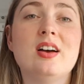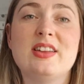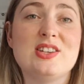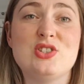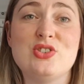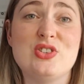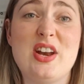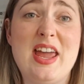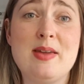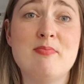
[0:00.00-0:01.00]
It's just a
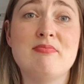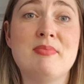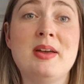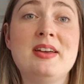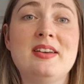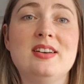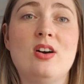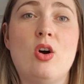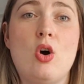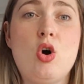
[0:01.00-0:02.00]
name
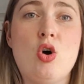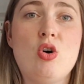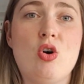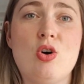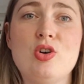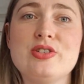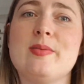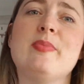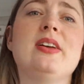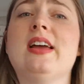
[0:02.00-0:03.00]
or
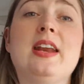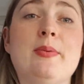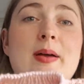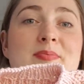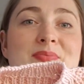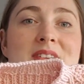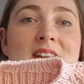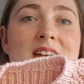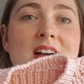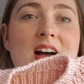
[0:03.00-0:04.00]
something. Anyway,
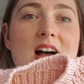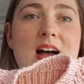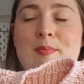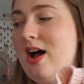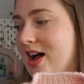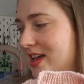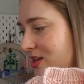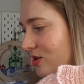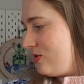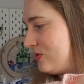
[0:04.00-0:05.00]
I
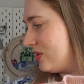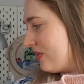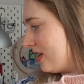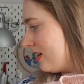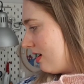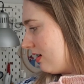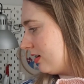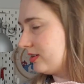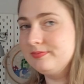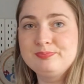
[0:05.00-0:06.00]
used the
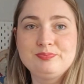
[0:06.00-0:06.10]
yarn